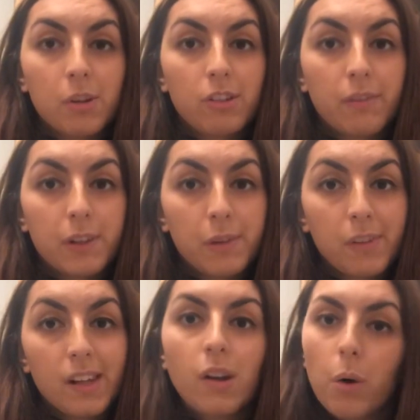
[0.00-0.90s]
which if you've
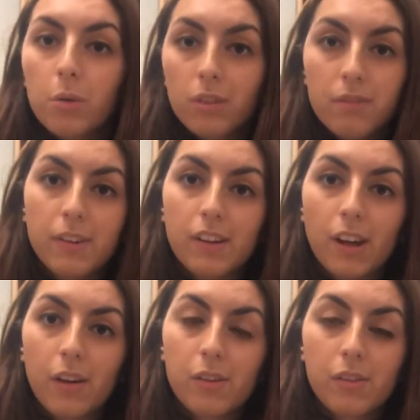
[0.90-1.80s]
seen older
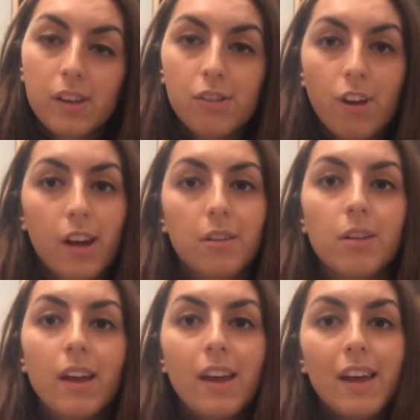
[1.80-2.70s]
videos on this
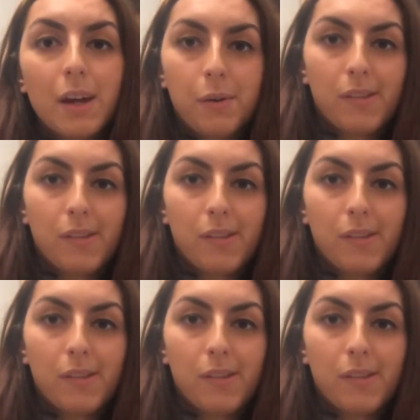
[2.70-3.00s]
channel, it